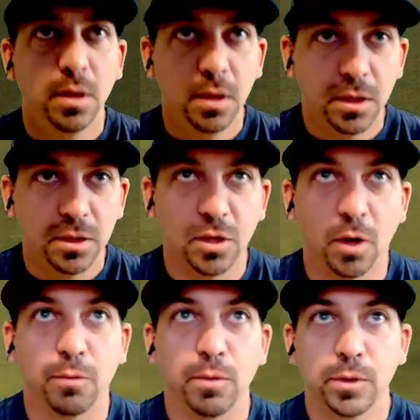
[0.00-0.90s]

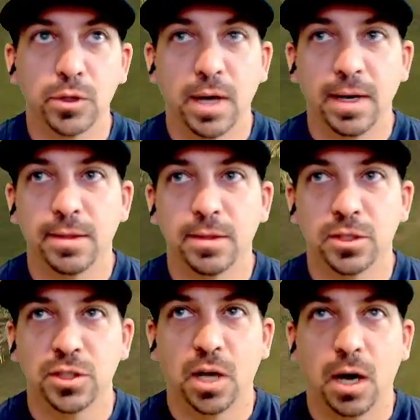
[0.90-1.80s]
So if we were trying to hit this
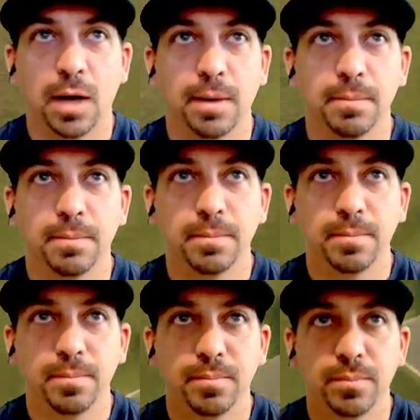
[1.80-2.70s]
shot,
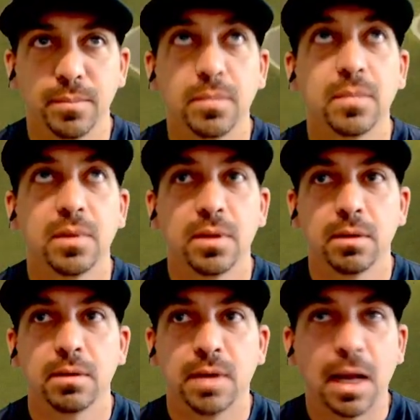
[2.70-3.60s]

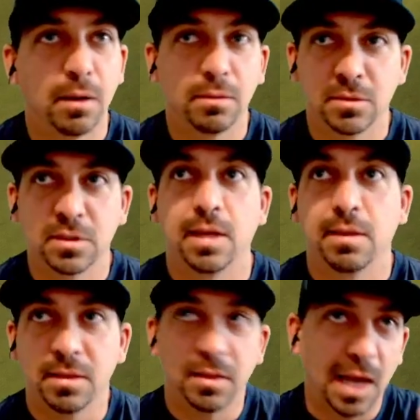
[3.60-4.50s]
not say
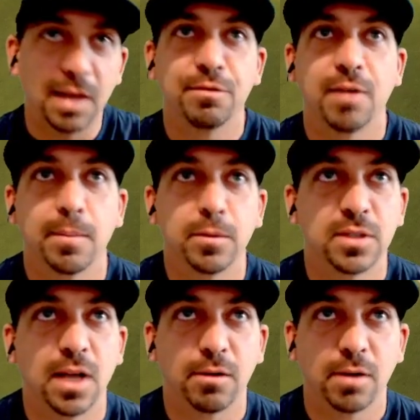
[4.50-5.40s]

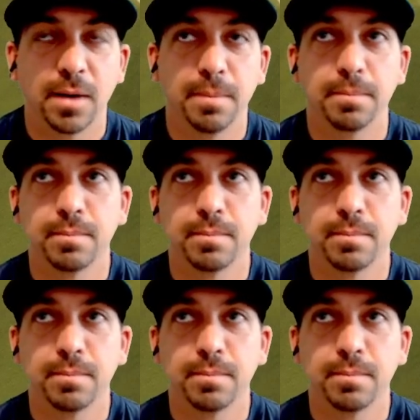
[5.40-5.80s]
95%, right?